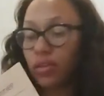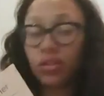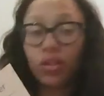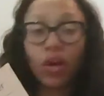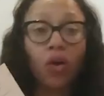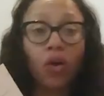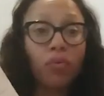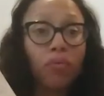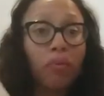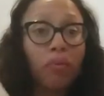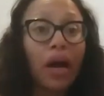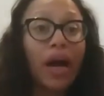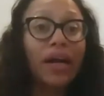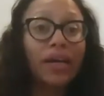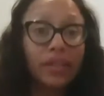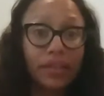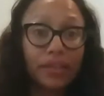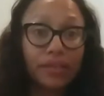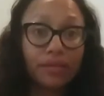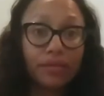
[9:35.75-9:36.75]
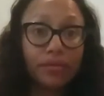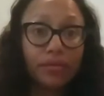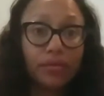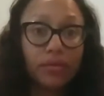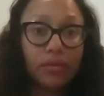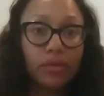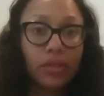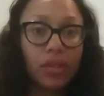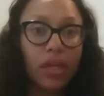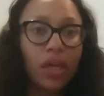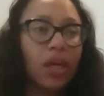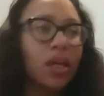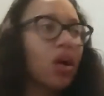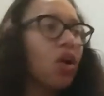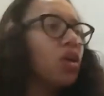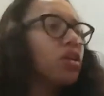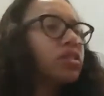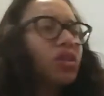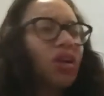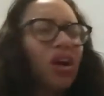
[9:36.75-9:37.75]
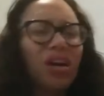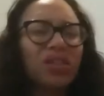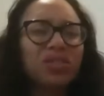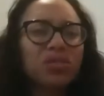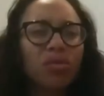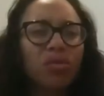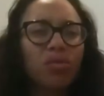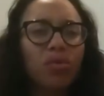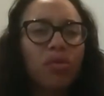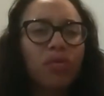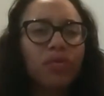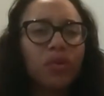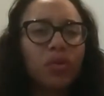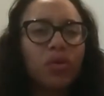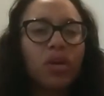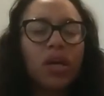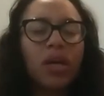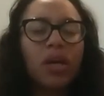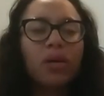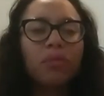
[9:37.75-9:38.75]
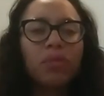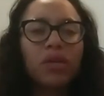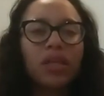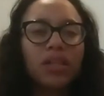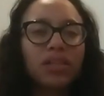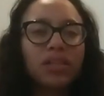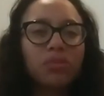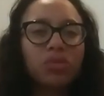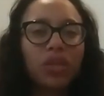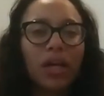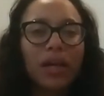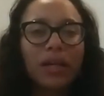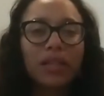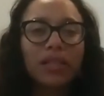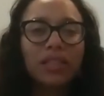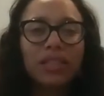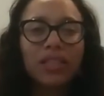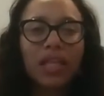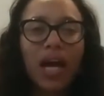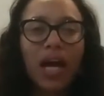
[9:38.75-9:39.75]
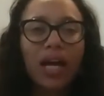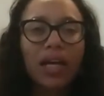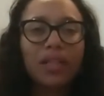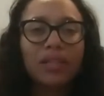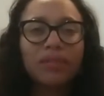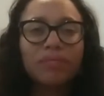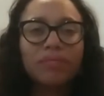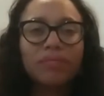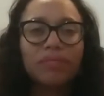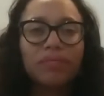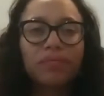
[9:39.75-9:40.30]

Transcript: Don't buy it. And also, I'll do a review because I'm trying to decide.